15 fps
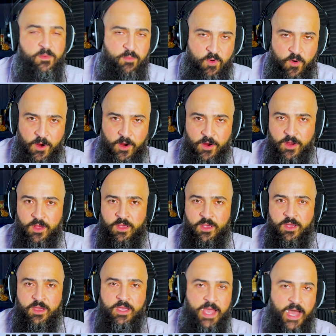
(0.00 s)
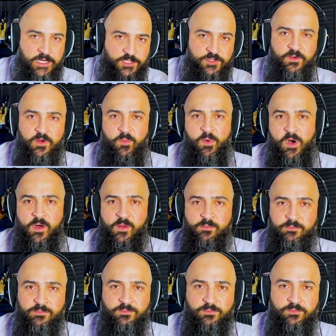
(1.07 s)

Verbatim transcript: more college football.